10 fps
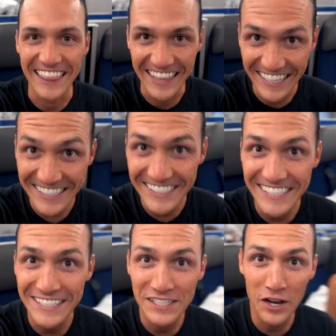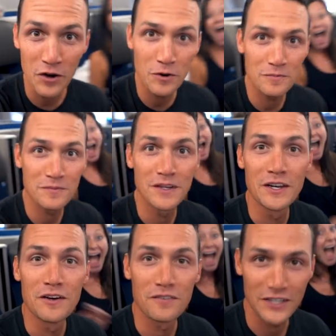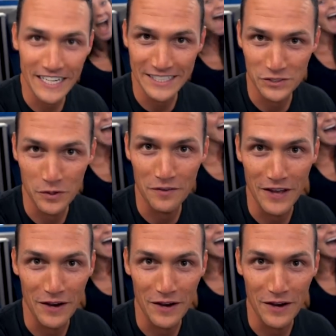This is home for the next 12